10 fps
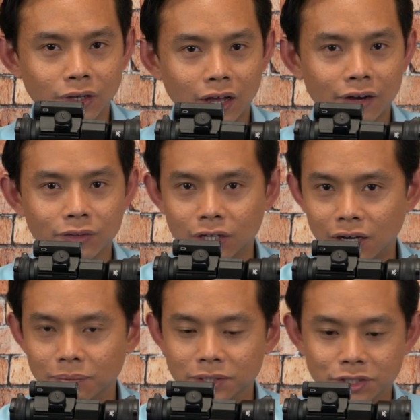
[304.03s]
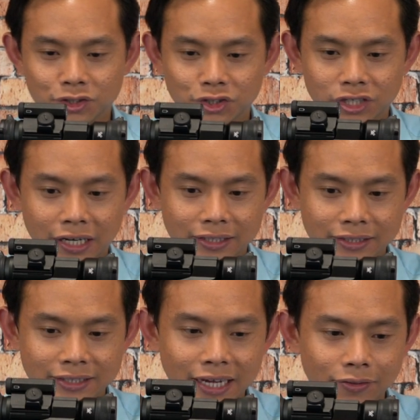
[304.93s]
lot of the competition
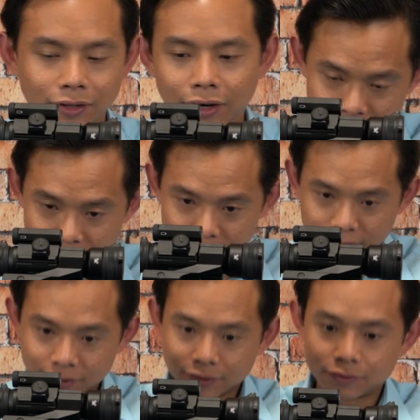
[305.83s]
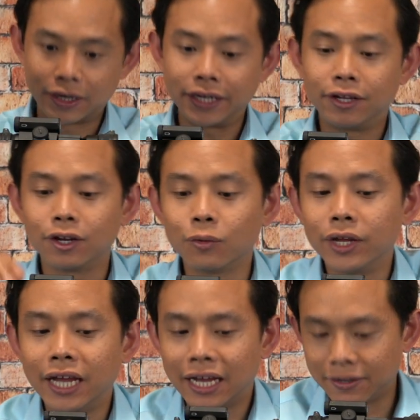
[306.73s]
shotguns out there. Right here
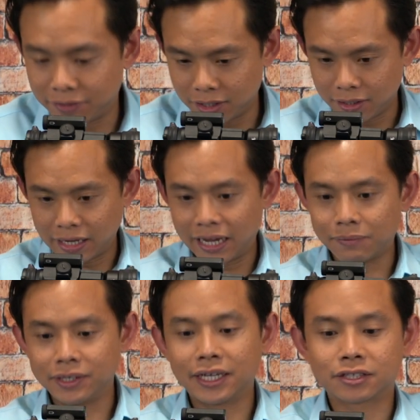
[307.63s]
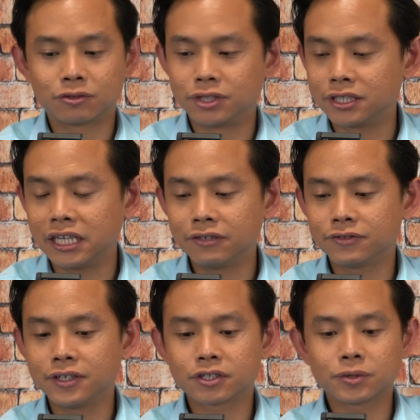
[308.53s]
we have the ambidextrous
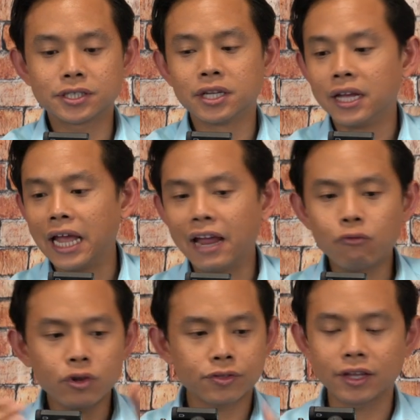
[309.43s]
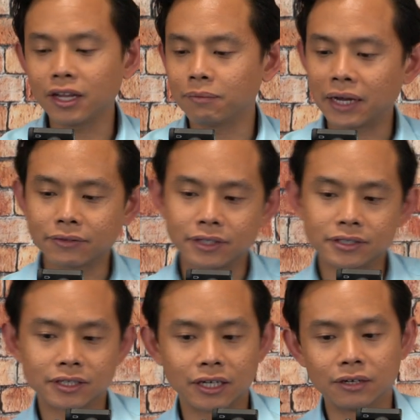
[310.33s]
safety switch. Everything about
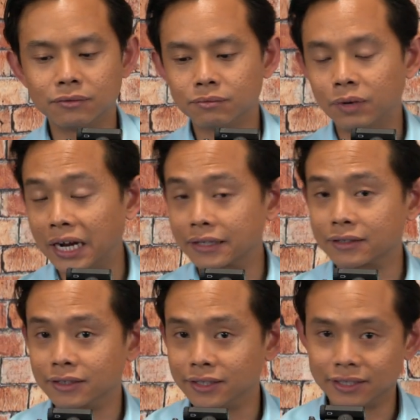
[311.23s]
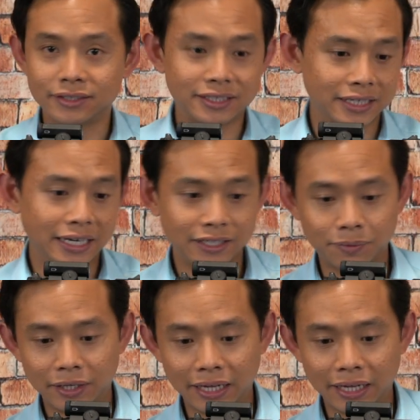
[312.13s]
this gun practically is designed to be